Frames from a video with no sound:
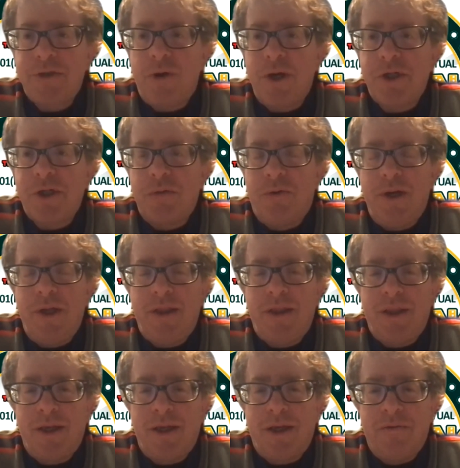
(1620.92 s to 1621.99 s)
question. What do you
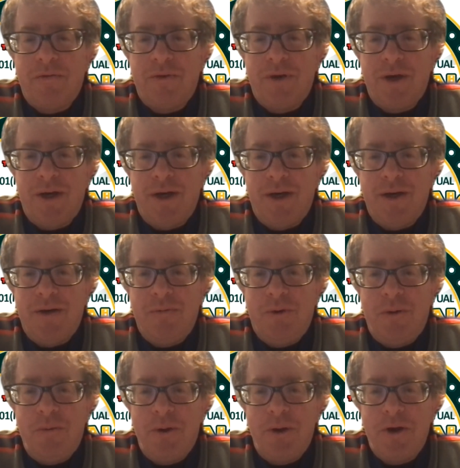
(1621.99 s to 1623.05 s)
think of
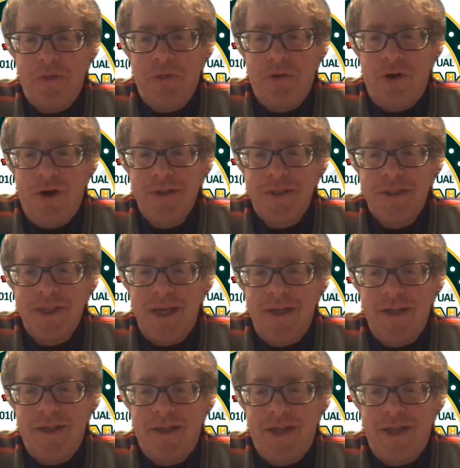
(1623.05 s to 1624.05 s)
what were your thoughts that